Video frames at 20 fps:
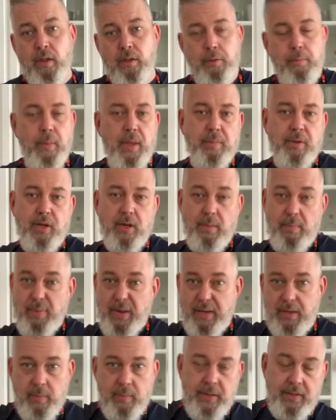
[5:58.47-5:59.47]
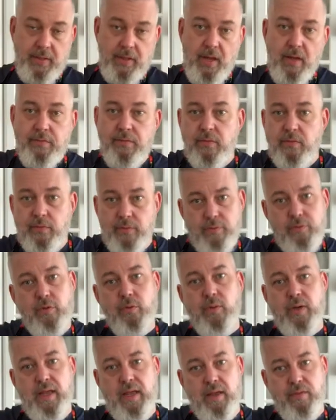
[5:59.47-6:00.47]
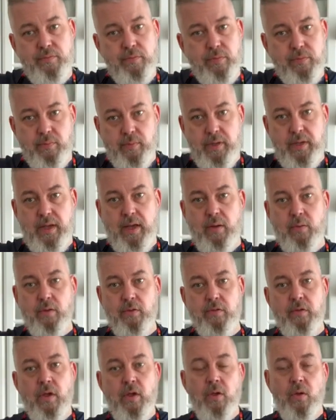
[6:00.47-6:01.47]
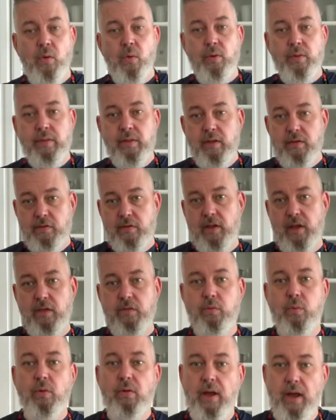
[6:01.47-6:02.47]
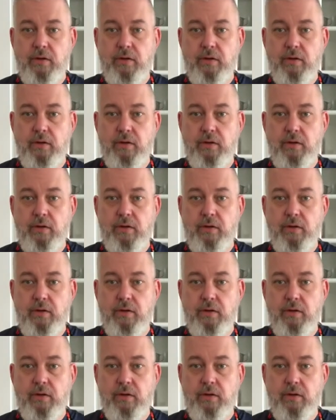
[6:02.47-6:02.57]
you're maybe going to bake them in the oven for 2.5 or 3 hours, or in this case, we're